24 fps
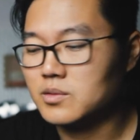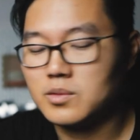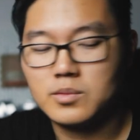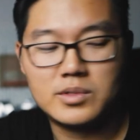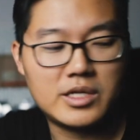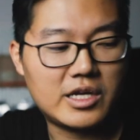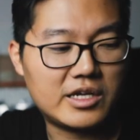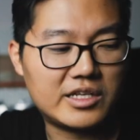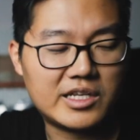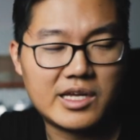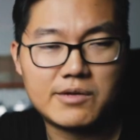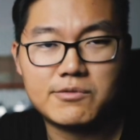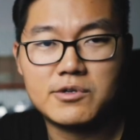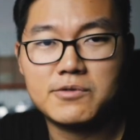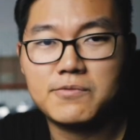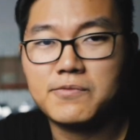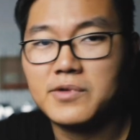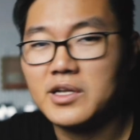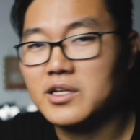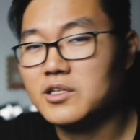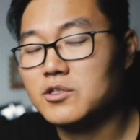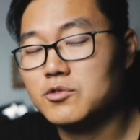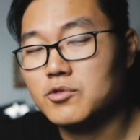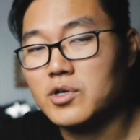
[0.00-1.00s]
They never
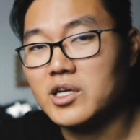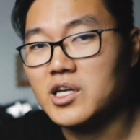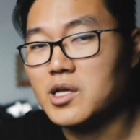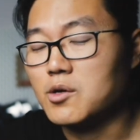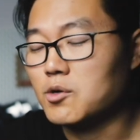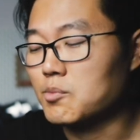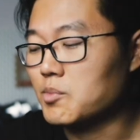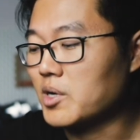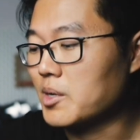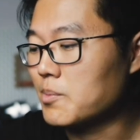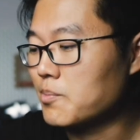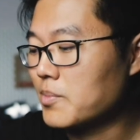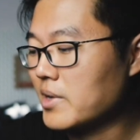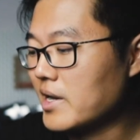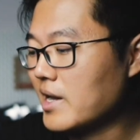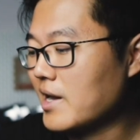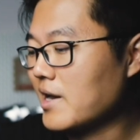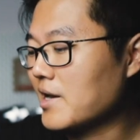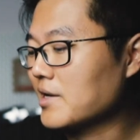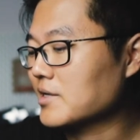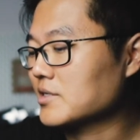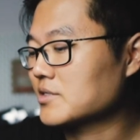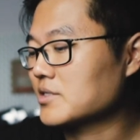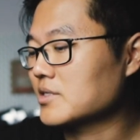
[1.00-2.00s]
fit into any of my
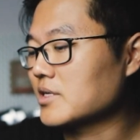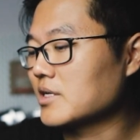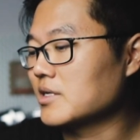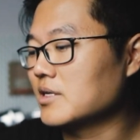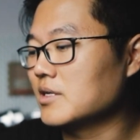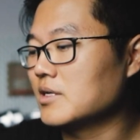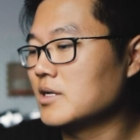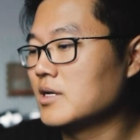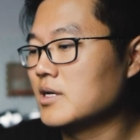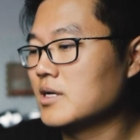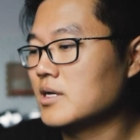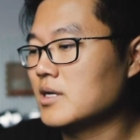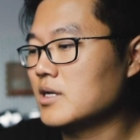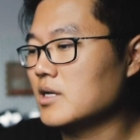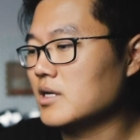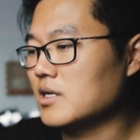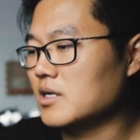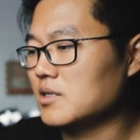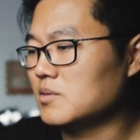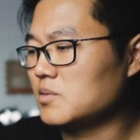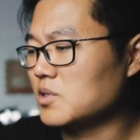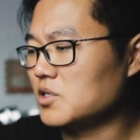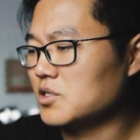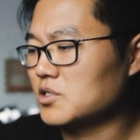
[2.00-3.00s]
bags, and
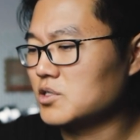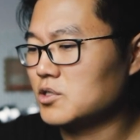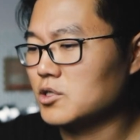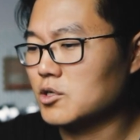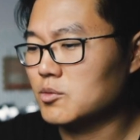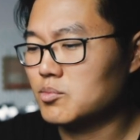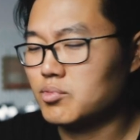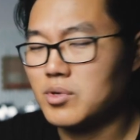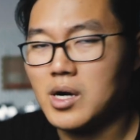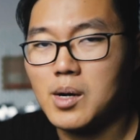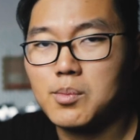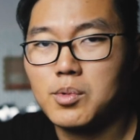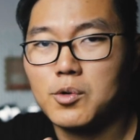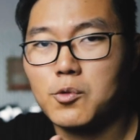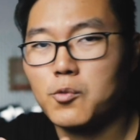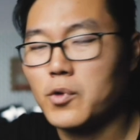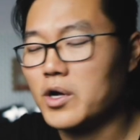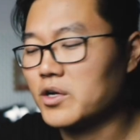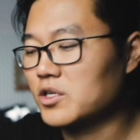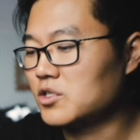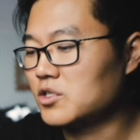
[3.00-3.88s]
there's no proper way